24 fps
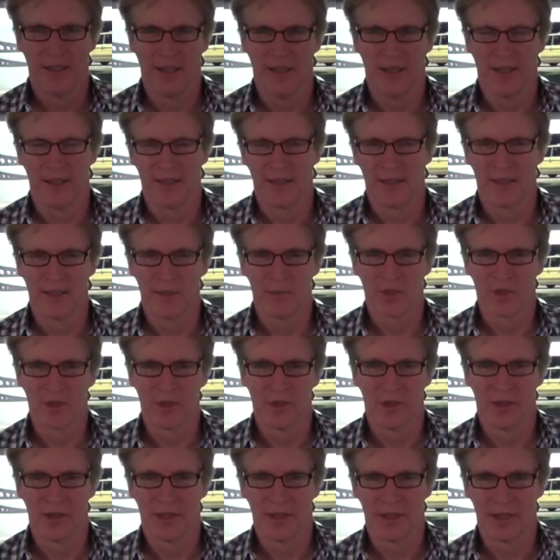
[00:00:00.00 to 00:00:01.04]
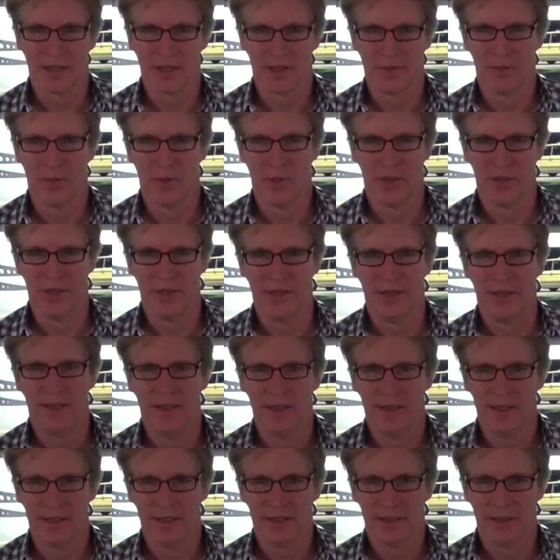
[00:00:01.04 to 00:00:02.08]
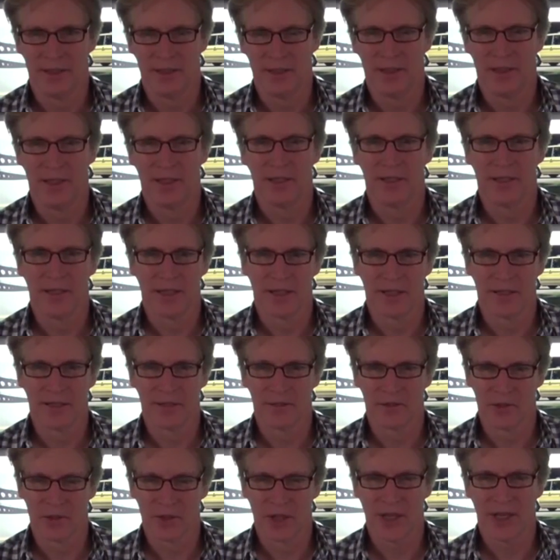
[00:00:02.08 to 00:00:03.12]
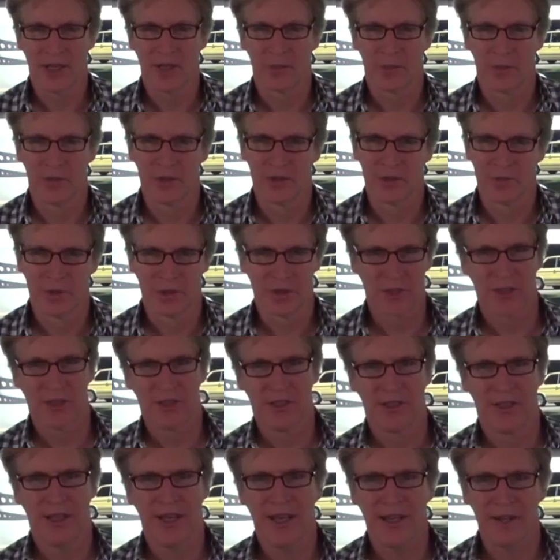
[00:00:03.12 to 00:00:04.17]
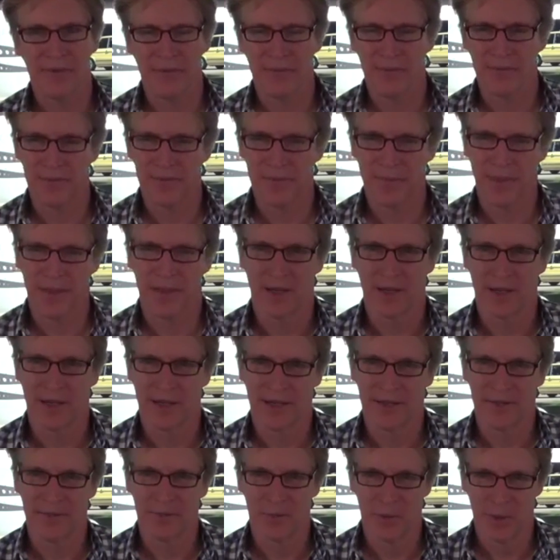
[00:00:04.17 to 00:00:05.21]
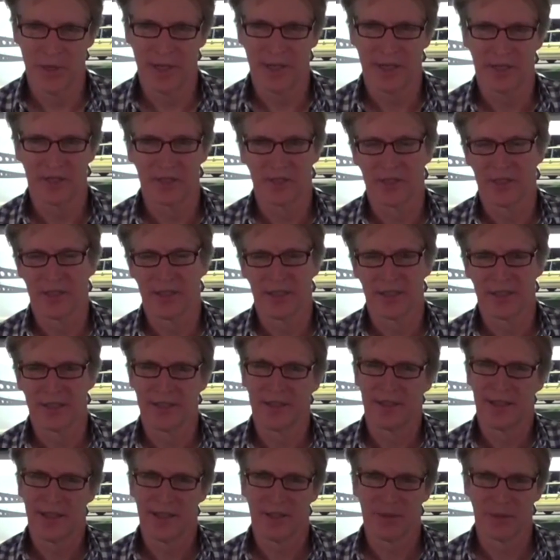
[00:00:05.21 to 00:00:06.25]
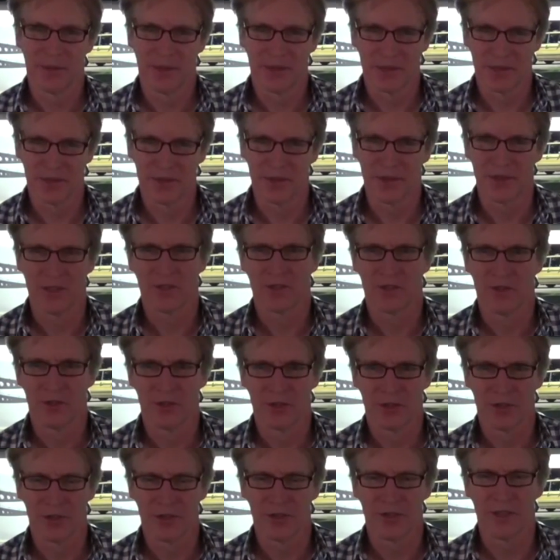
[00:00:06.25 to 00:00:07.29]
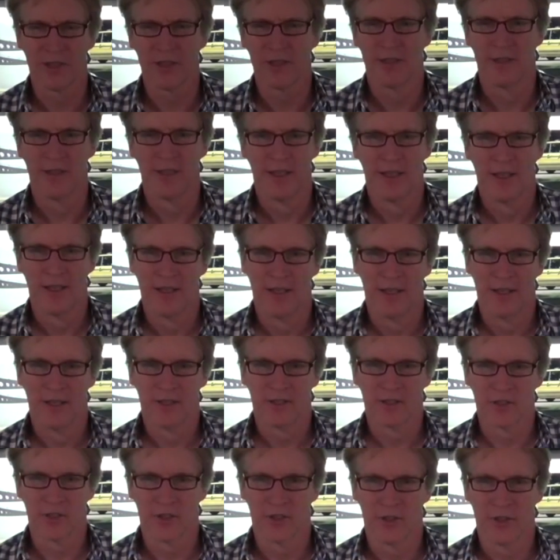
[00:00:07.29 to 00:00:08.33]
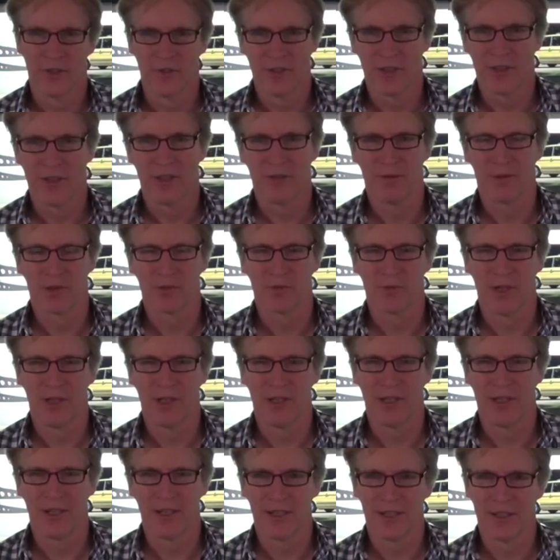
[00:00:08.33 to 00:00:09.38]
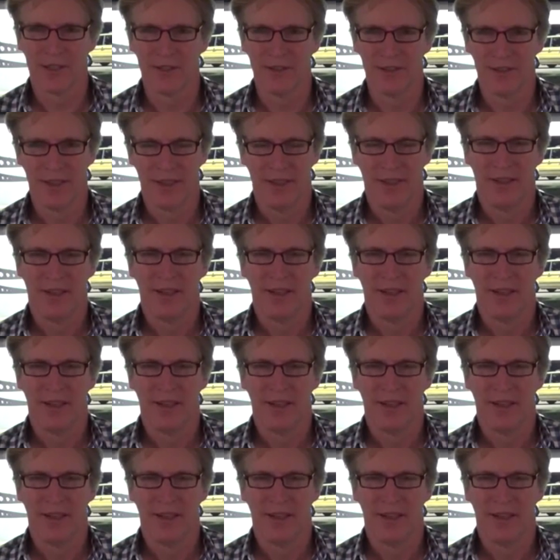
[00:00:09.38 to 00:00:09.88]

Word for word: and get them so that I could bleed the uh, all the air out of those calipers and once I did that I got brakes and I could calibrate the transducer and so everything was ready to go